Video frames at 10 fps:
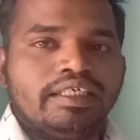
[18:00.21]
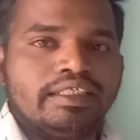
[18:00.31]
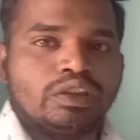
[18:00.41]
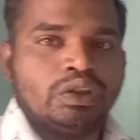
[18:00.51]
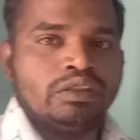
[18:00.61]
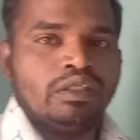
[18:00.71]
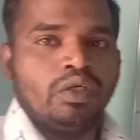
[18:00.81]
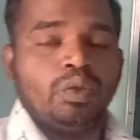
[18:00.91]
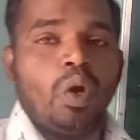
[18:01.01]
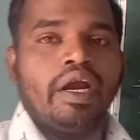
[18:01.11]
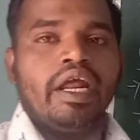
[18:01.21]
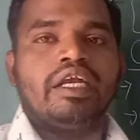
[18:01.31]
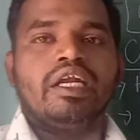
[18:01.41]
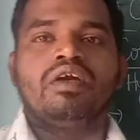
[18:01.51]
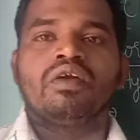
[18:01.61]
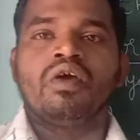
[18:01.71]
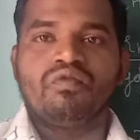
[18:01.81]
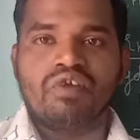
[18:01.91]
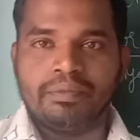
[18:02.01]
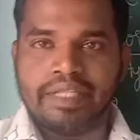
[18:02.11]
is donated
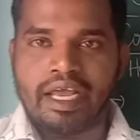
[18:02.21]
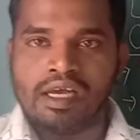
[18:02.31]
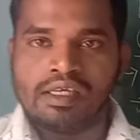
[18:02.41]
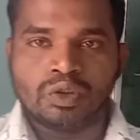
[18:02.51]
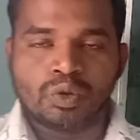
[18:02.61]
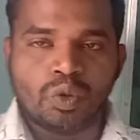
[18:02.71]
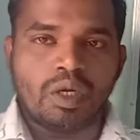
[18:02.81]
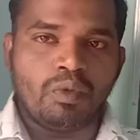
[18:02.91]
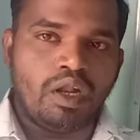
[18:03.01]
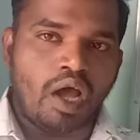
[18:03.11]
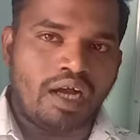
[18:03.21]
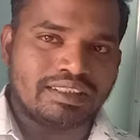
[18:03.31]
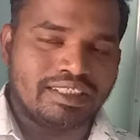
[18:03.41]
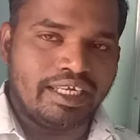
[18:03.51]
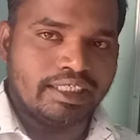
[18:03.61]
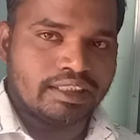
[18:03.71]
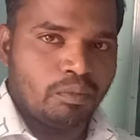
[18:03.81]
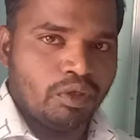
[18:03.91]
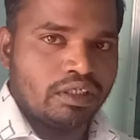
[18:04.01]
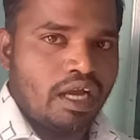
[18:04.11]
from the suitable
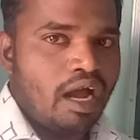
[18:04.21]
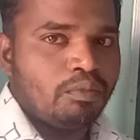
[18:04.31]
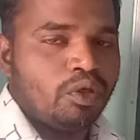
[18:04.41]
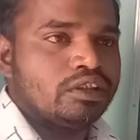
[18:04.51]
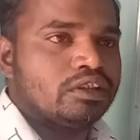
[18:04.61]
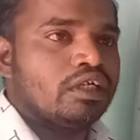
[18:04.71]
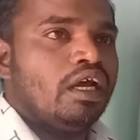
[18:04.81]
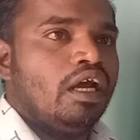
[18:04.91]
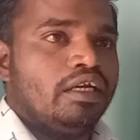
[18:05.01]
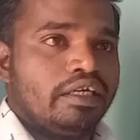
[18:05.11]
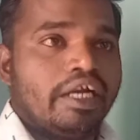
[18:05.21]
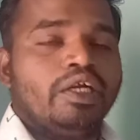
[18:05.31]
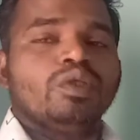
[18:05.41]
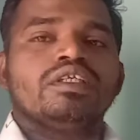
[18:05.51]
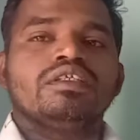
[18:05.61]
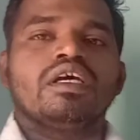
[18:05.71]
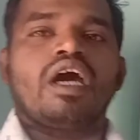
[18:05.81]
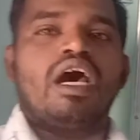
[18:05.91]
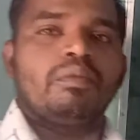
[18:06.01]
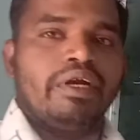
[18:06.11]
oxidizable compounds, reduces the
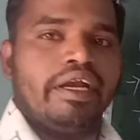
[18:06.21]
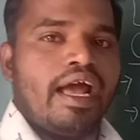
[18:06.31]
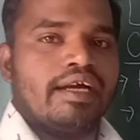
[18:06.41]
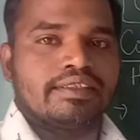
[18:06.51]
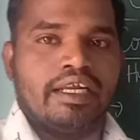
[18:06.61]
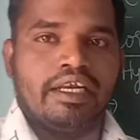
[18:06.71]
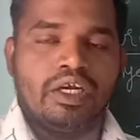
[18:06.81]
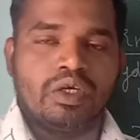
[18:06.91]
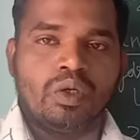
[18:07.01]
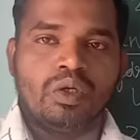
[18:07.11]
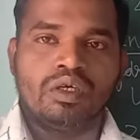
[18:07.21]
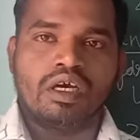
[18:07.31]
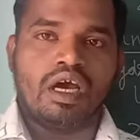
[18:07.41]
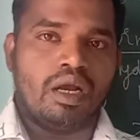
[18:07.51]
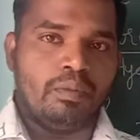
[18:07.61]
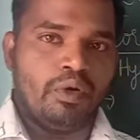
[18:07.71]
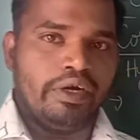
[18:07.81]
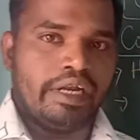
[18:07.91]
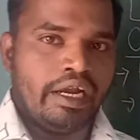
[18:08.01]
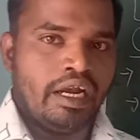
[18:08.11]
carbon dioxide into
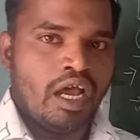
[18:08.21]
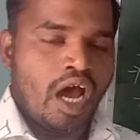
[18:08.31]
carbohydrate.